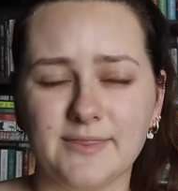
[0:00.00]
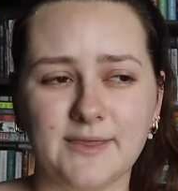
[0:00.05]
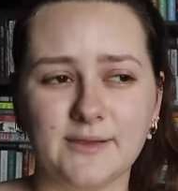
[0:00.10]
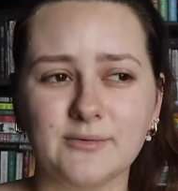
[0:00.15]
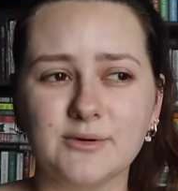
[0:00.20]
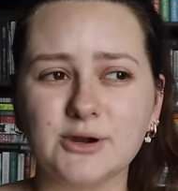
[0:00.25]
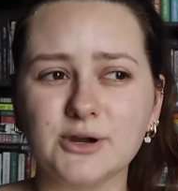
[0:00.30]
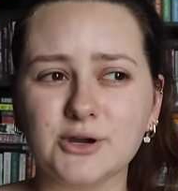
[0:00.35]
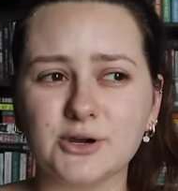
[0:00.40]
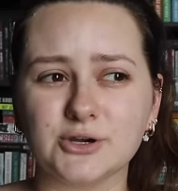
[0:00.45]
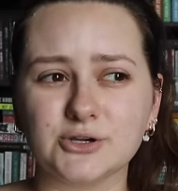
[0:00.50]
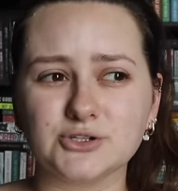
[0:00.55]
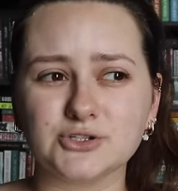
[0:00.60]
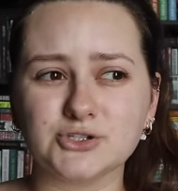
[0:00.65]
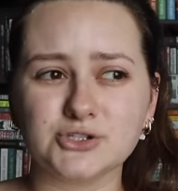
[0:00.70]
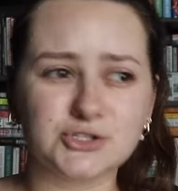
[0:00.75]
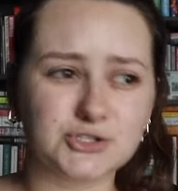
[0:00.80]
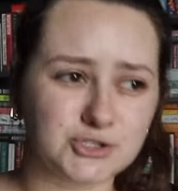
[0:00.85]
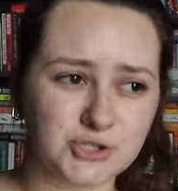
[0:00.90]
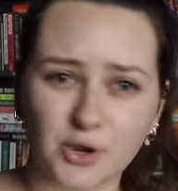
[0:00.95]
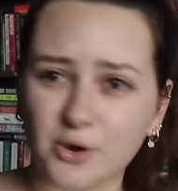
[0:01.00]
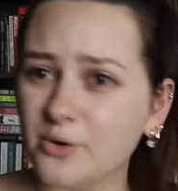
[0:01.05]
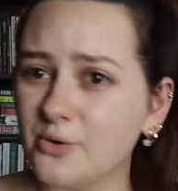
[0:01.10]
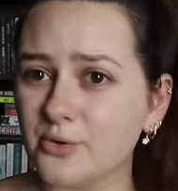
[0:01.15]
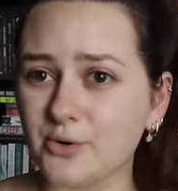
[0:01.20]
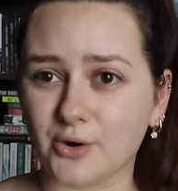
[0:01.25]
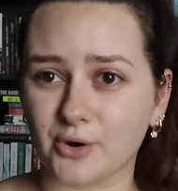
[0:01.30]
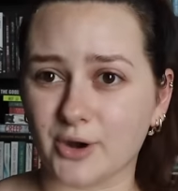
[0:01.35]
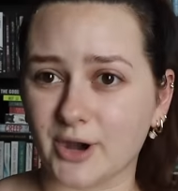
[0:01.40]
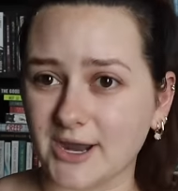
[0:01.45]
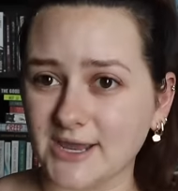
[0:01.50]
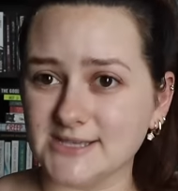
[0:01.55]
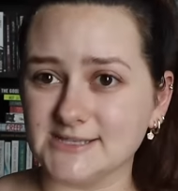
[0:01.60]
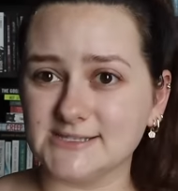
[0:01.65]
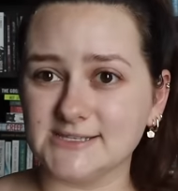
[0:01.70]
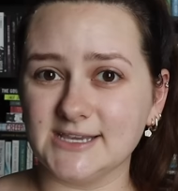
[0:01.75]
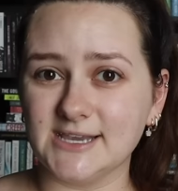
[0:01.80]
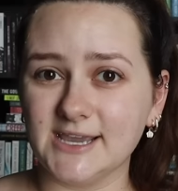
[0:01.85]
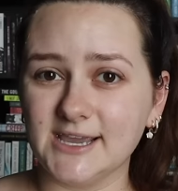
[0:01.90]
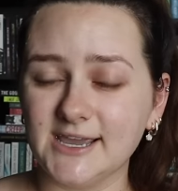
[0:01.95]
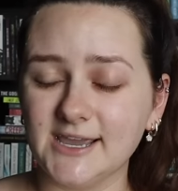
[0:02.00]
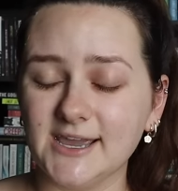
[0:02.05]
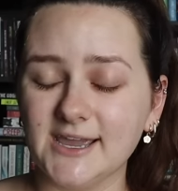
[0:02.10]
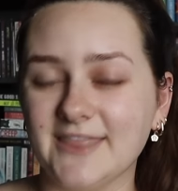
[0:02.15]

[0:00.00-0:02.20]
They were so crazy.